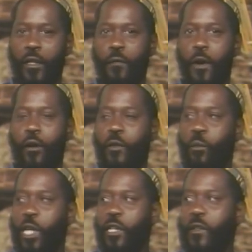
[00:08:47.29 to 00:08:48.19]
As far
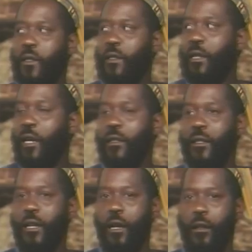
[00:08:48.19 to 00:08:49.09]
as Belize is
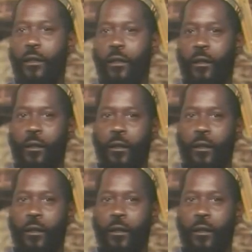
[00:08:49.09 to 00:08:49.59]
concerned,